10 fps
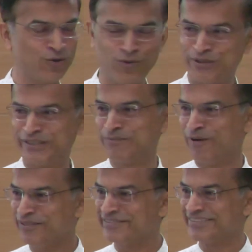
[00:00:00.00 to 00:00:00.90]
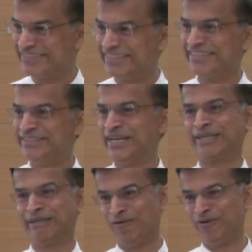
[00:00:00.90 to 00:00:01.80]
who was his boss?
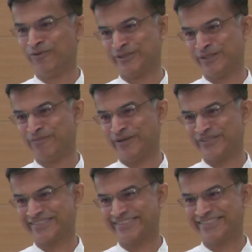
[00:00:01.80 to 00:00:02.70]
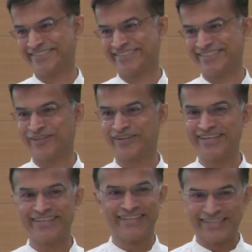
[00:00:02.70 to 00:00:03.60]
Jack Kilby was his boss. Okay.
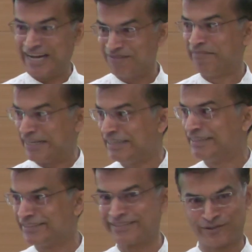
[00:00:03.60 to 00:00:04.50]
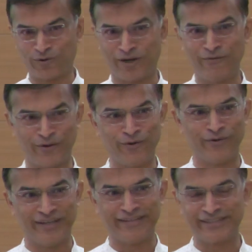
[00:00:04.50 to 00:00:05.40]
I'm making this story for
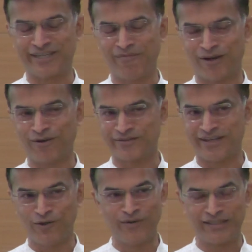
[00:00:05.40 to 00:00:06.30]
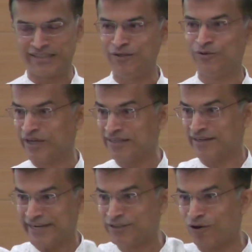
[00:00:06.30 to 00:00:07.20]
you interesting because then you will see, you can
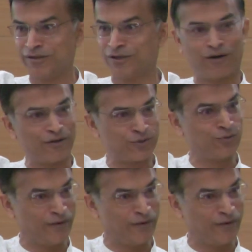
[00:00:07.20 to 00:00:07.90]
connect all the dots to